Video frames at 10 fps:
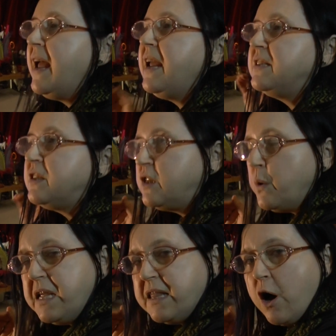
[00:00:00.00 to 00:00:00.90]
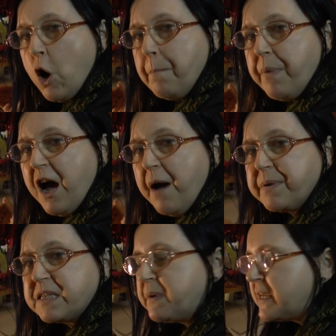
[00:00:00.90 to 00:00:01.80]
He's doing that on
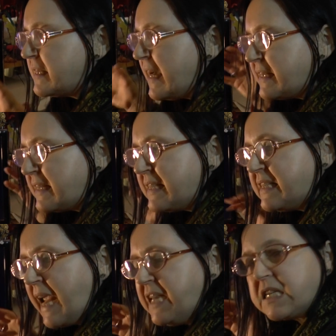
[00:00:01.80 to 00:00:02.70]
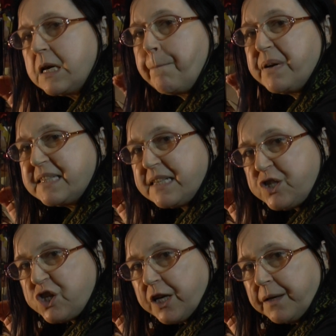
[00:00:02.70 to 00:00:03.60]
purpose because that's a state
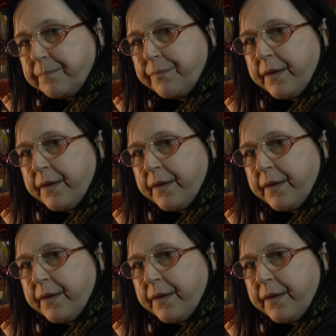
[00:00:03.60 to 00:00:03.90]
position.